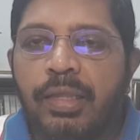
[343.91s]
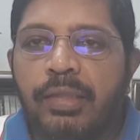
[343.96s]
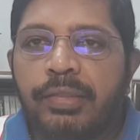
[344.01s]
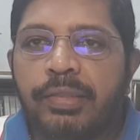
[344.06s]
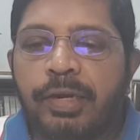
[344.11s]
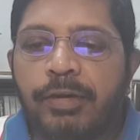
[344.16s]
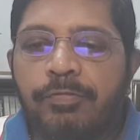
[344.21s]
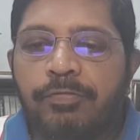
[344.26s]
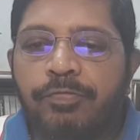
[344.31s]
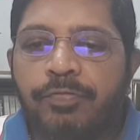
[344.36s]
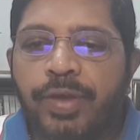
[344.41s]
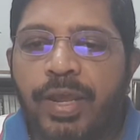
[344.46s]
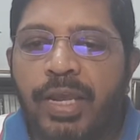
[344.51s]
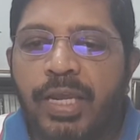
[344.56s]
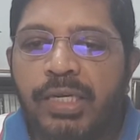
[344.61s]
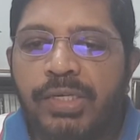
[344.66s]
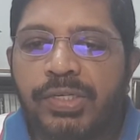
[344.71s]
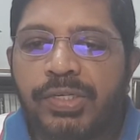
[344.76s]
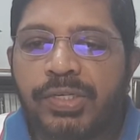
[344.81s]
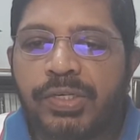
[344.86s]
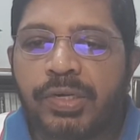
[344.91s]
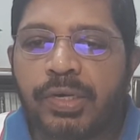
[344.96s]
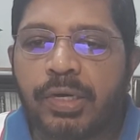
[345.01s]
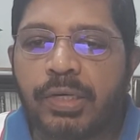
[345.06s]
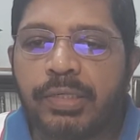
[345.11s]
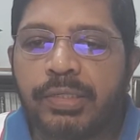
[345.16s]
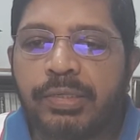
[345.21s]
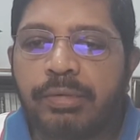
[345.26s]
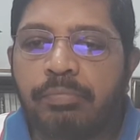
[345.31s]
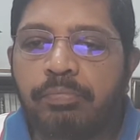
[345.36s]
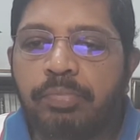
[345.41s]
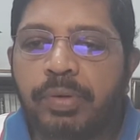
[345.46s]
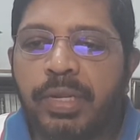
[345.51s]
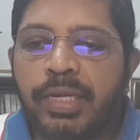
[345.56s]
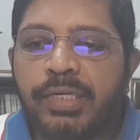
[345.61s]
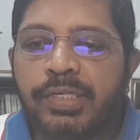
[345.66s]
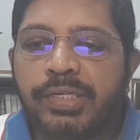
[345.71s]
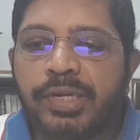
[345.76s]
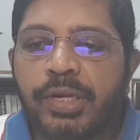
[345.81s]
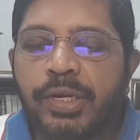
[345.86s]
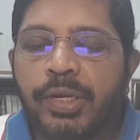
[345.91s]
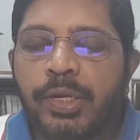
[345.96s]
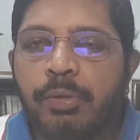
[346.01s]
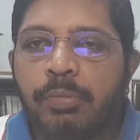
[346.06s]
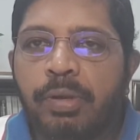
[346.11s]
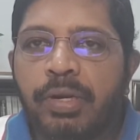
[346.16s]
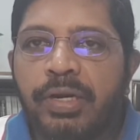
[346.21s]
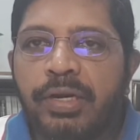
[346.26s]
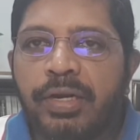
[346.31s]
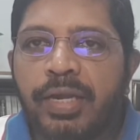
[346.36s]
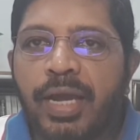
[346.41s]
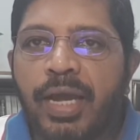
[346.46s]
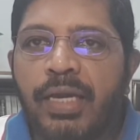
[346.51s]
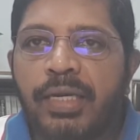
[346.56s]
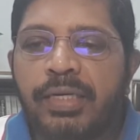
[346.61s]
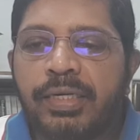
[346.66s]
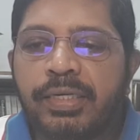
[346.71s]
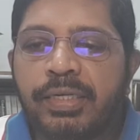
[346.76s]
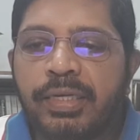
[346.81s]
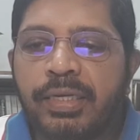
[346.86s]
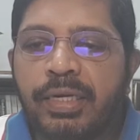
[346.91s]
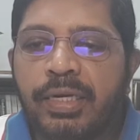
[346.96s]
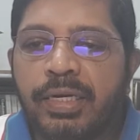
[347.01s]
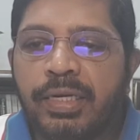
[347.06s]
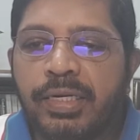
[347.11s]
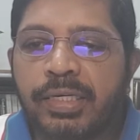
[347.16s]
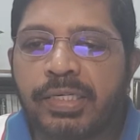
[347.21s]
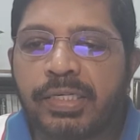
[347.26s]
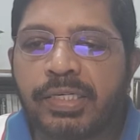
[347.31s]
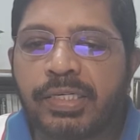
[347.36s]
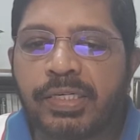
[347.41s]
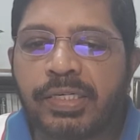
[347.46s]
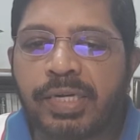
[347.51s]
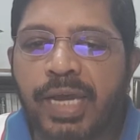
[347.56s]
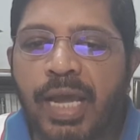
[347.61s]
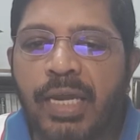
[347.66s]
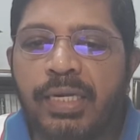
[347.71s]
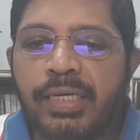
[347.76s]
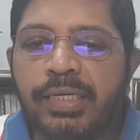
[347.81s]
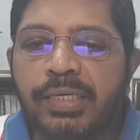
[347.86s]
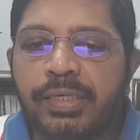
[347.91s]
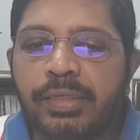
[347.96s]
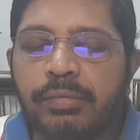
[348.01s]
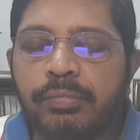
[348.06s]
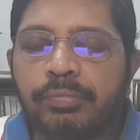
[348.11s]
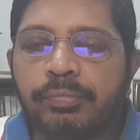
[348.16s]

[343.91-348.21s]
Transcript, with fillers: that fails to contemplate human reality in its totality